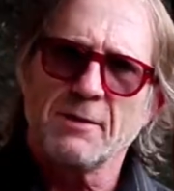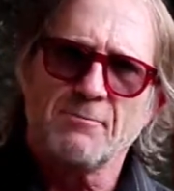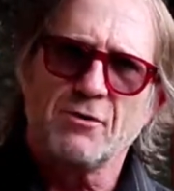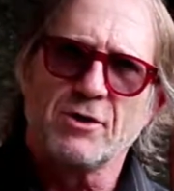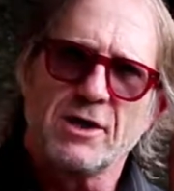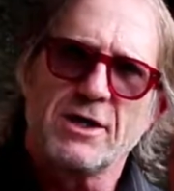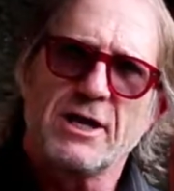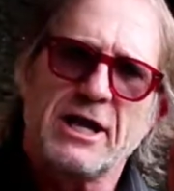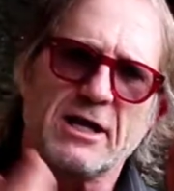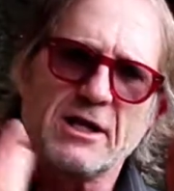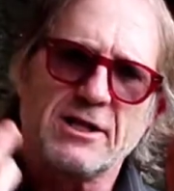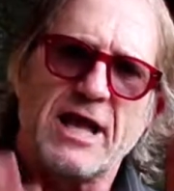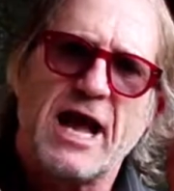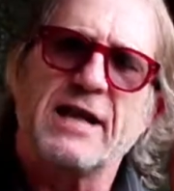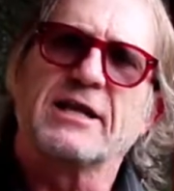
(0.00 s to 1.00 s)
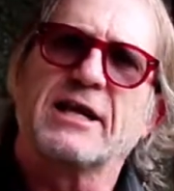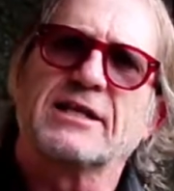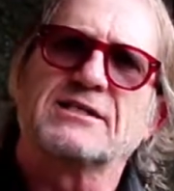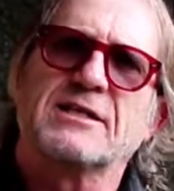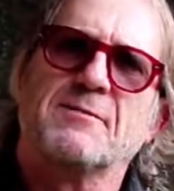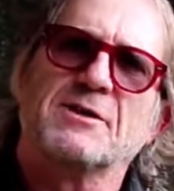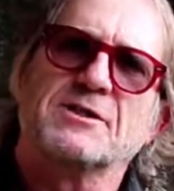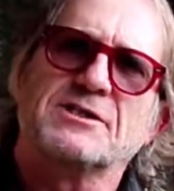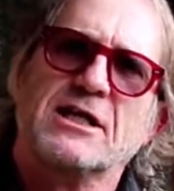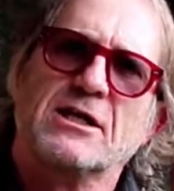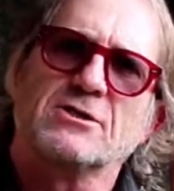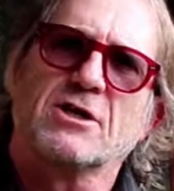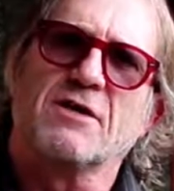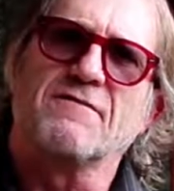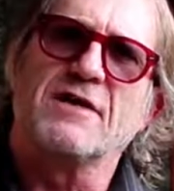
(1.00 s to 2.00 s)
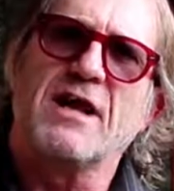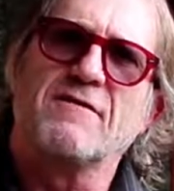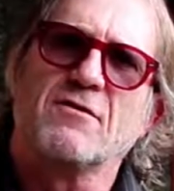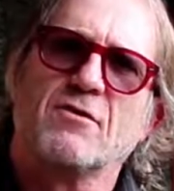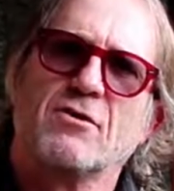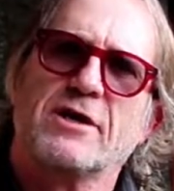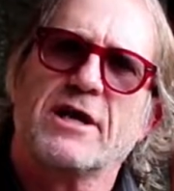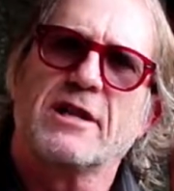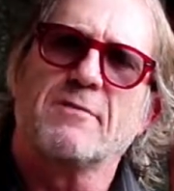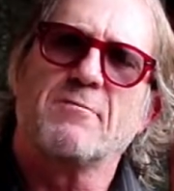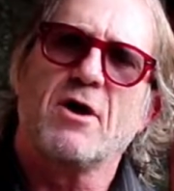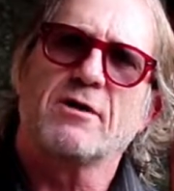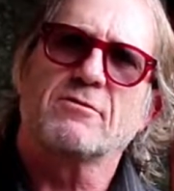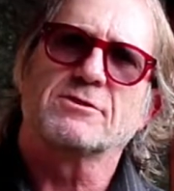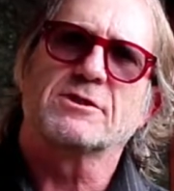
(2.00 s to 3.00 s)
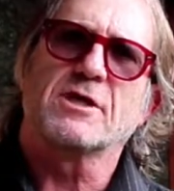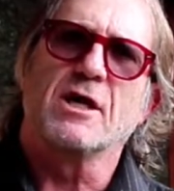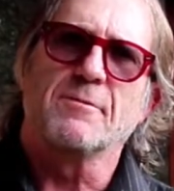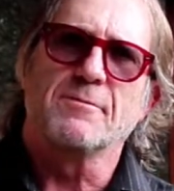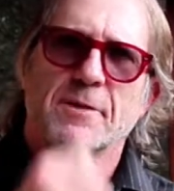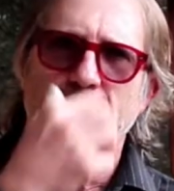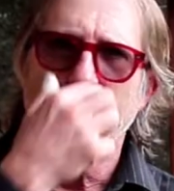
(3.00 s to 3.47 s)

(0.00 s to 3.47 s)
put a needle in that and get some of the cells off and have a look at it under the microscope?